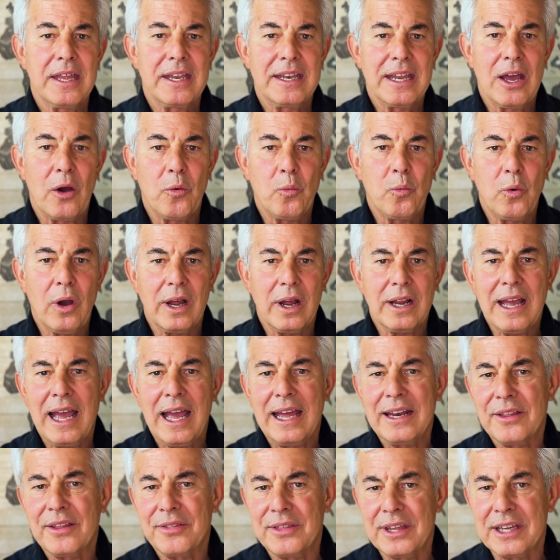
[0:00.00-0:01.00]
Now, what
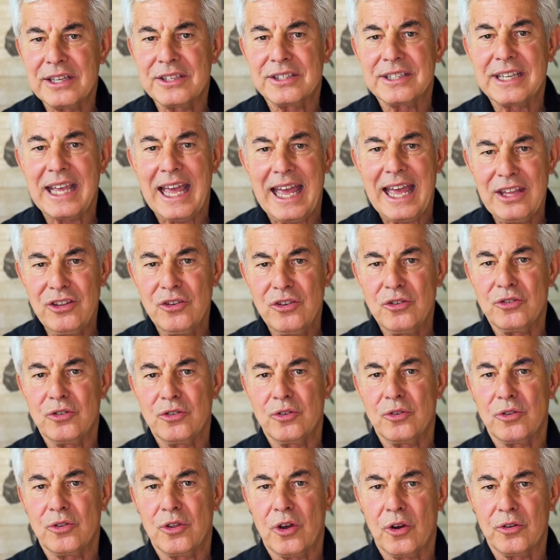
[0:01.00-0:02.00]
kind of things can you
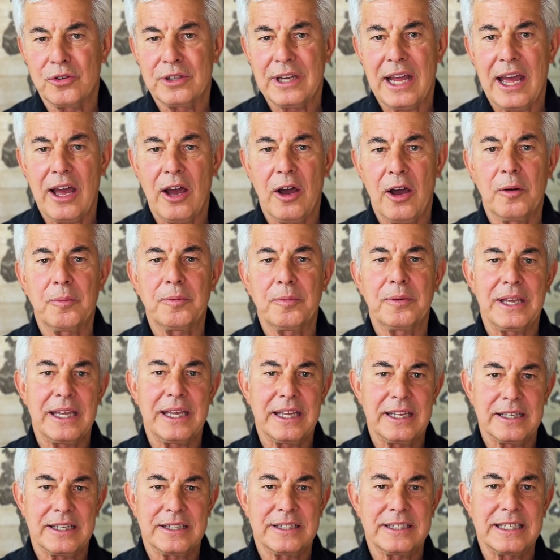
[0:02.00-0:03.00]
do though to help
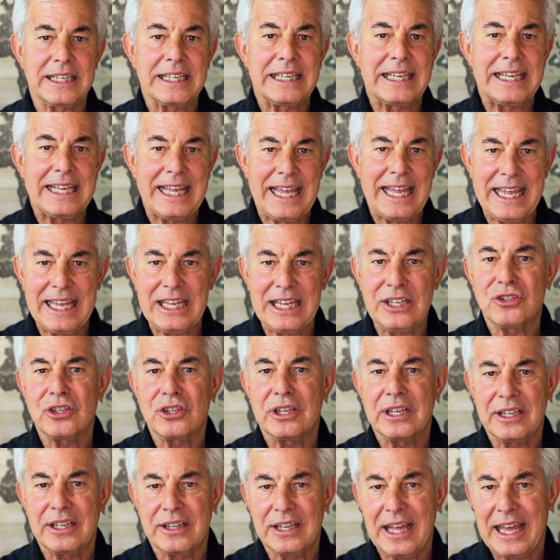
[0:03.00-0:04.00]
kids engage
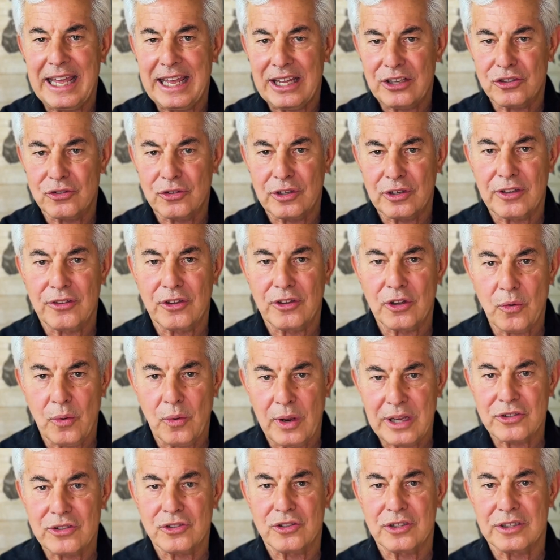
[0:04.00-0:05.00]
in the answering of the
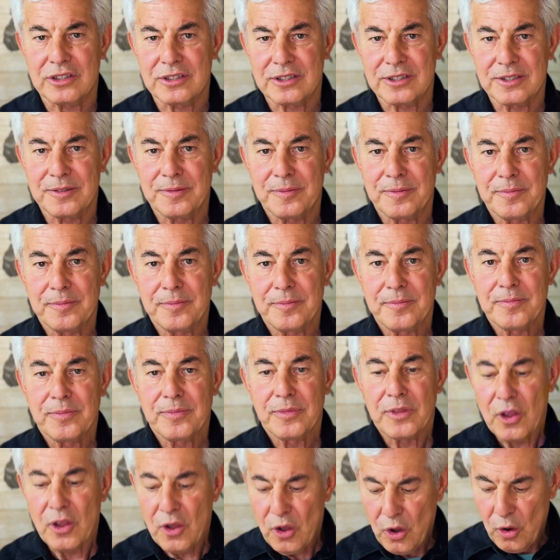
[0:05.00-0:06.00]
questions?
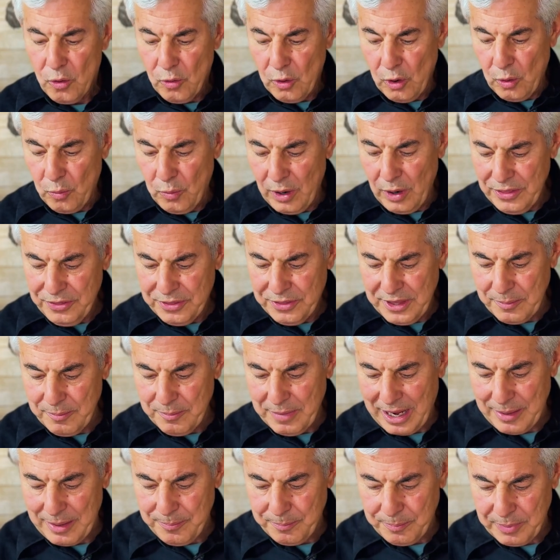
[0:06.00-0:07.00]
Well, one thing
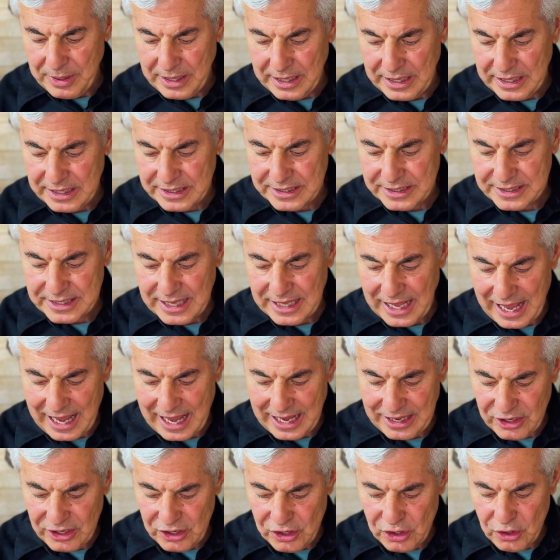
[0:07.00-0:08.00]
might be is
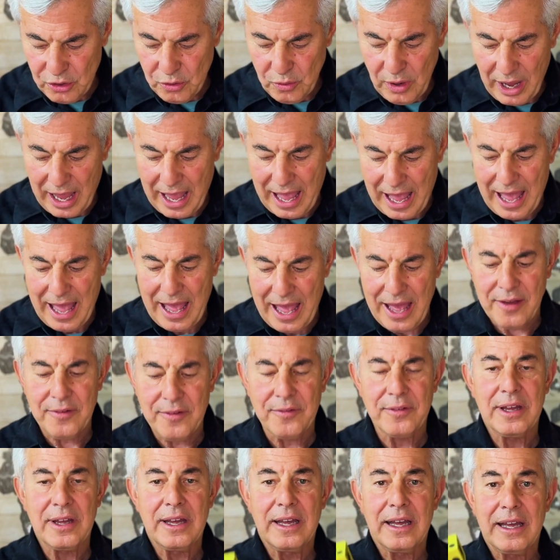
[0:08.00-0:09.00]
that you have
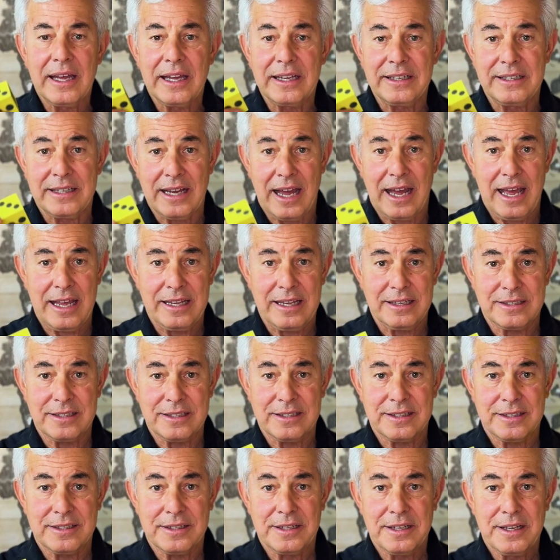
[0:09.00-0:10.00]
a
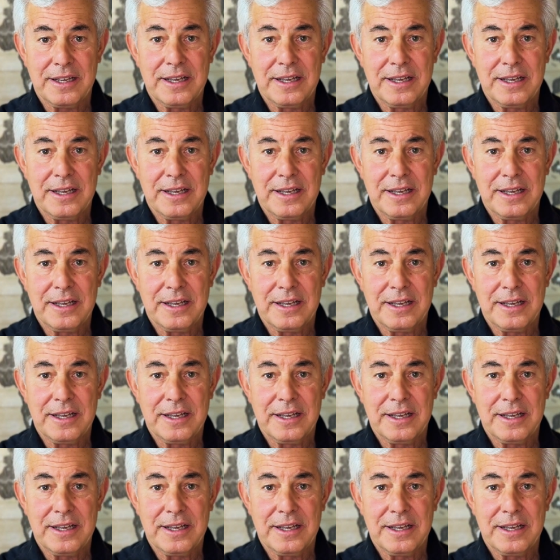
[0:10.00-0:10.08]
dice.